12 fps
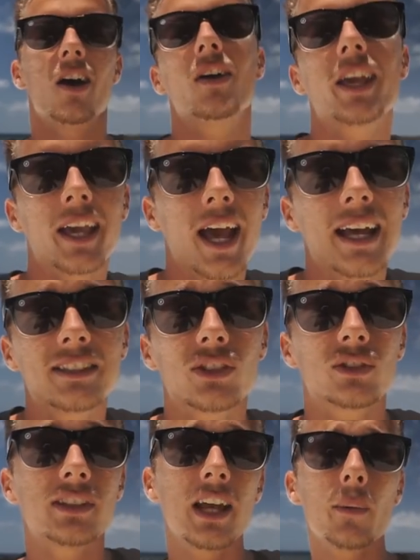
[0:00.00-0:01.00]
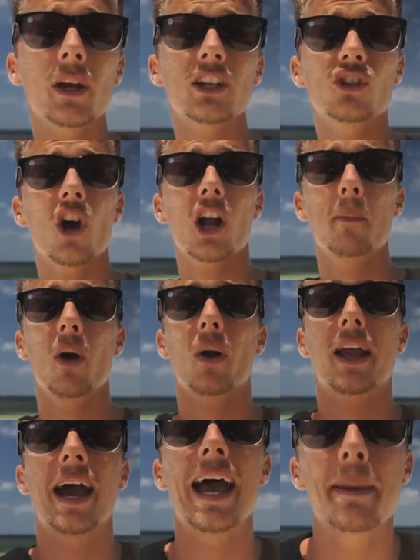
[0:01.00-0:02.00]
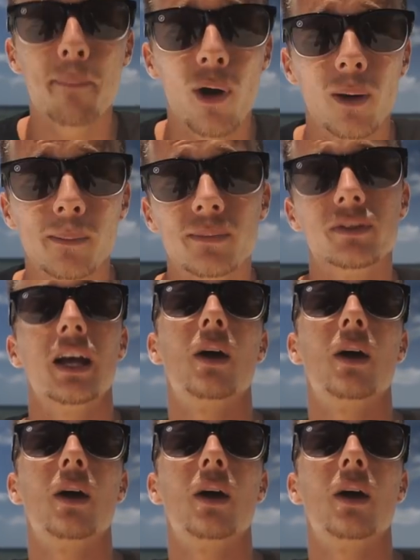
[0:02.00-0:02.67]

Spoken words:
Okay, guys, so today we're going to talk about kite pumps